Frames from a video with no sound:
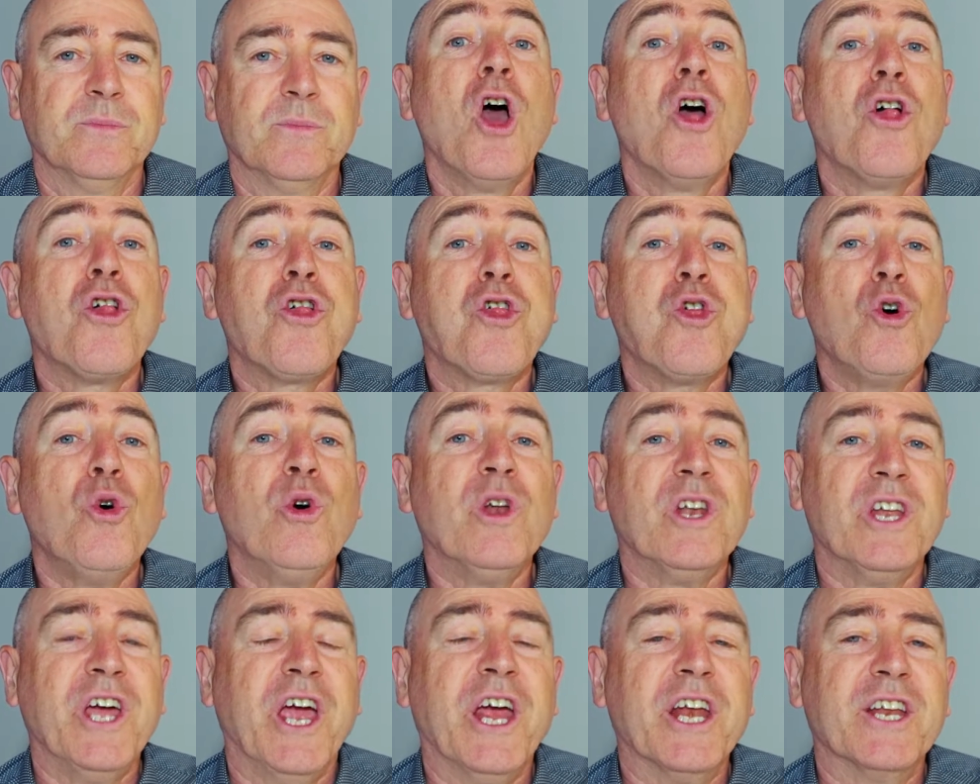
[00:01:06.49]

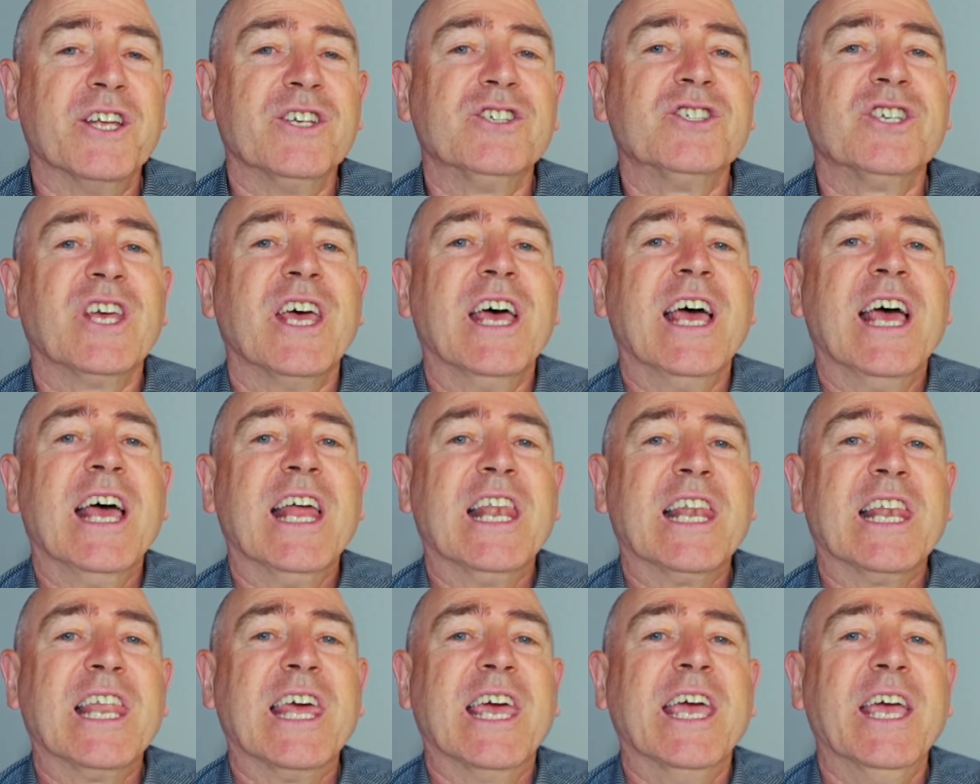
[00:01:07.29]
Thought leaders
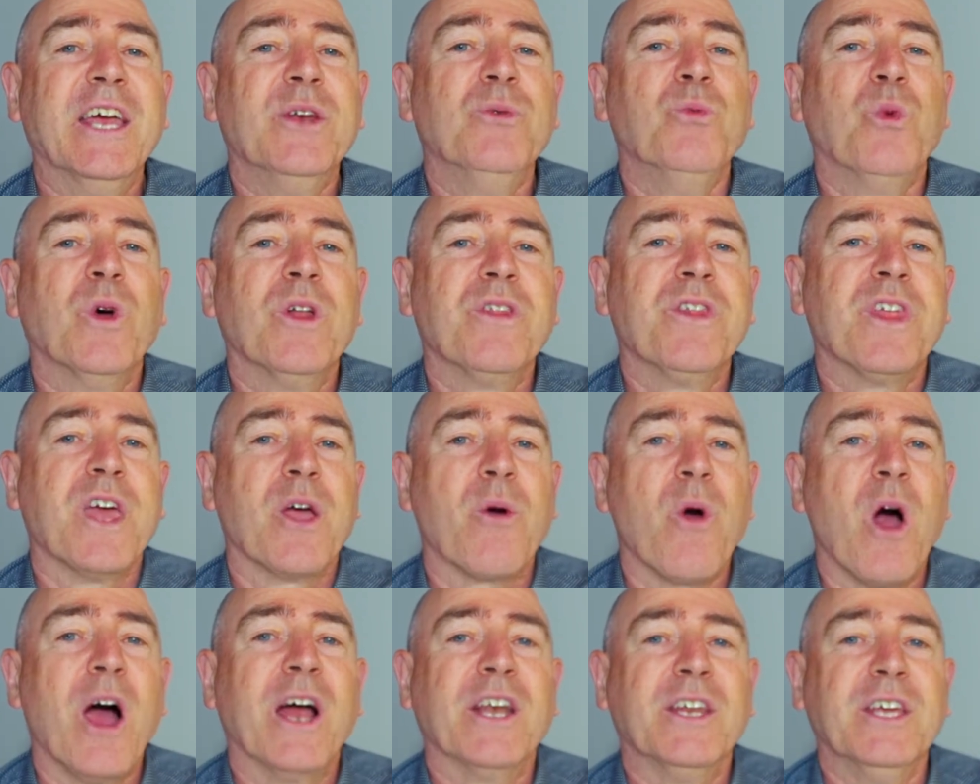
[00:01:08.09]
lead with
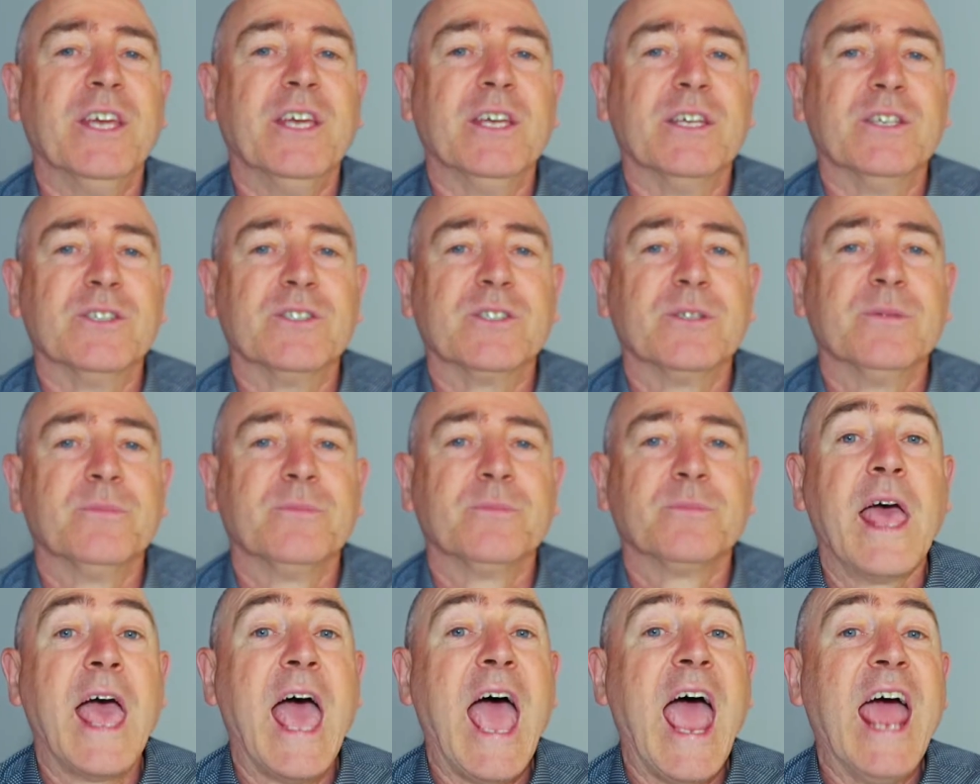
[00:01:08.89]
their ideas,
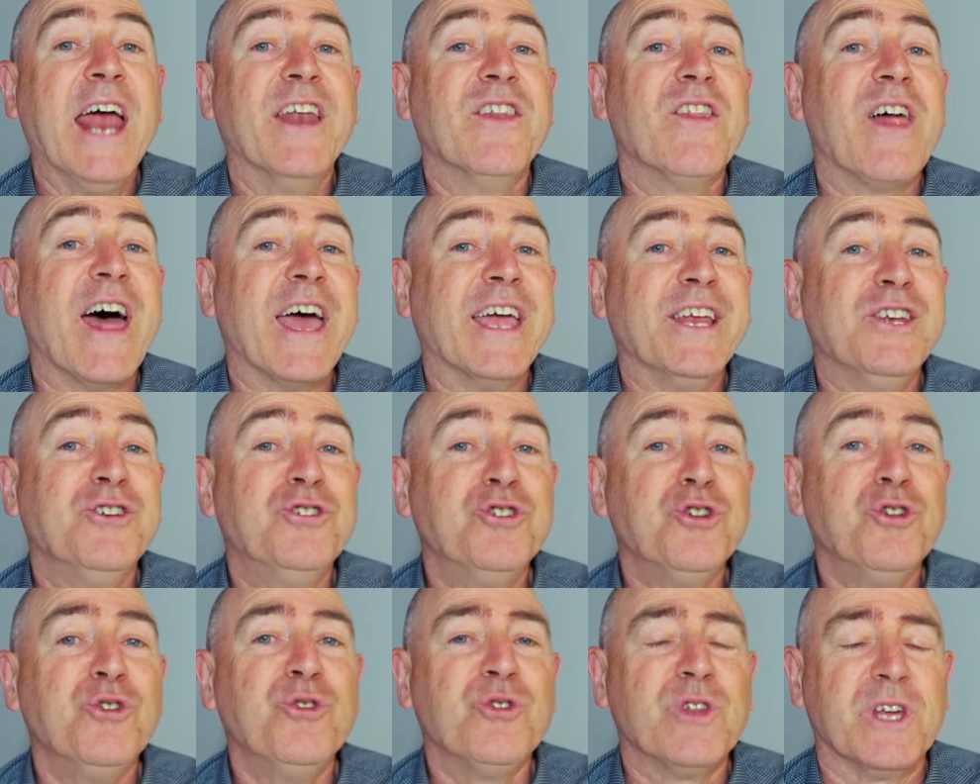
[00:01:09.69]
and they
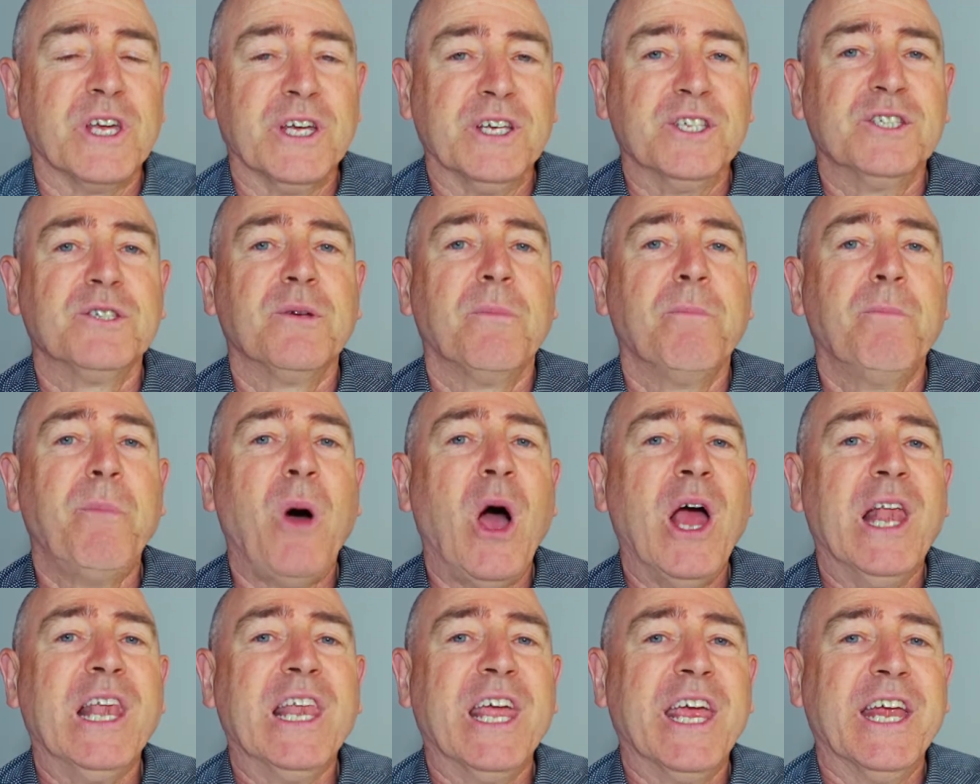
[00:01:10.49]
do this
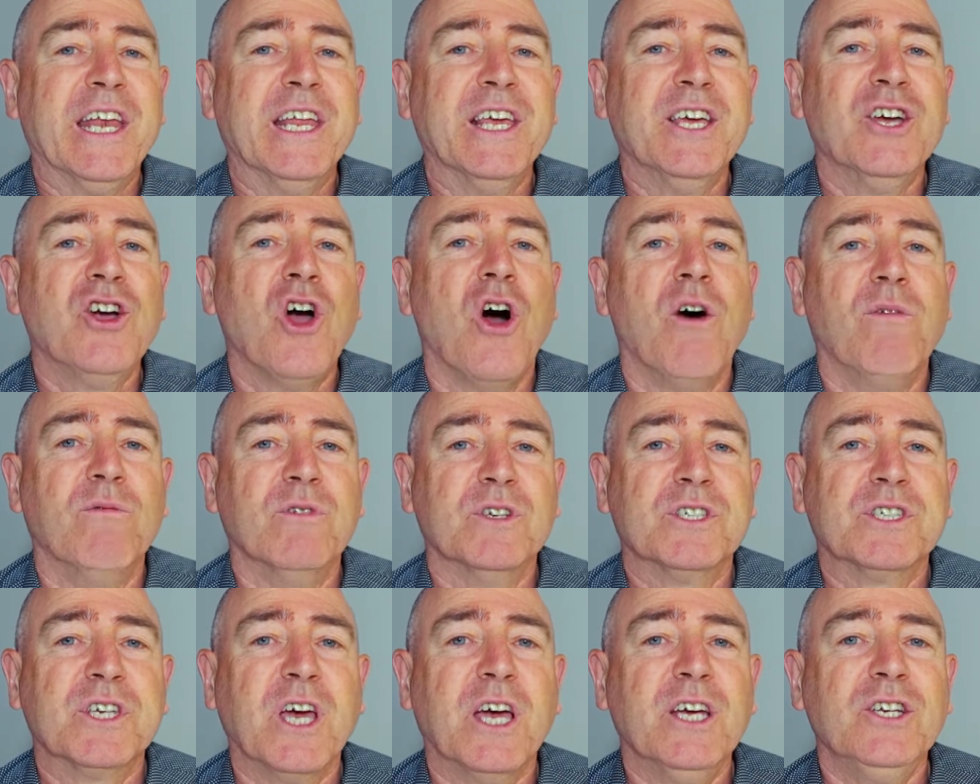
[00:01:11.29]
by leading
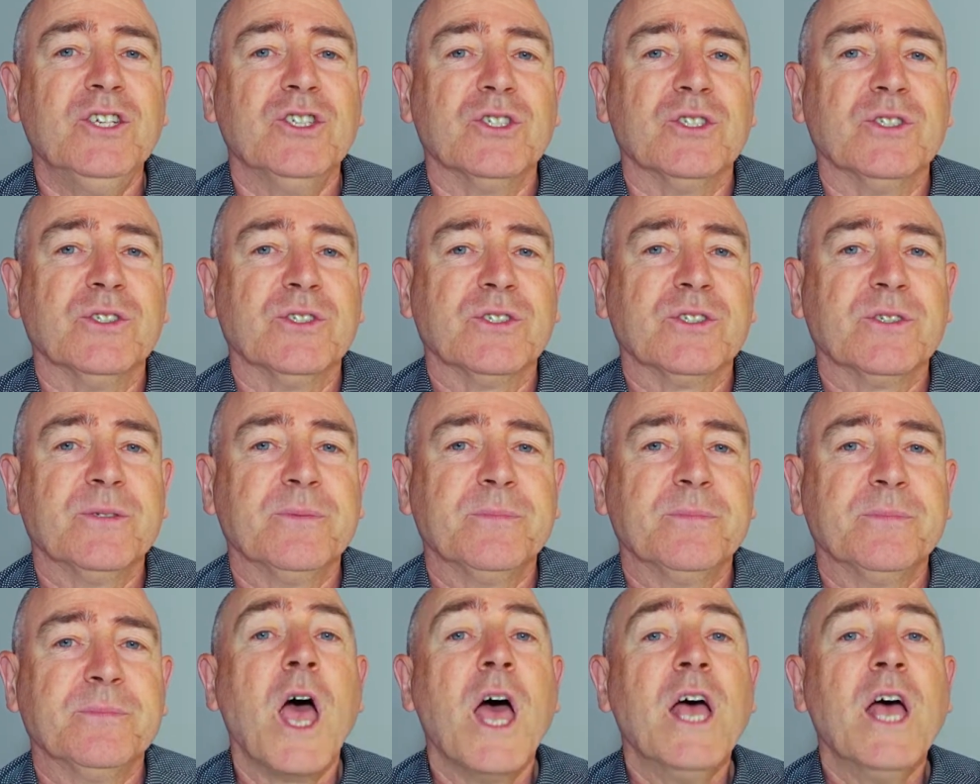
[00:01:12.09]
conversations.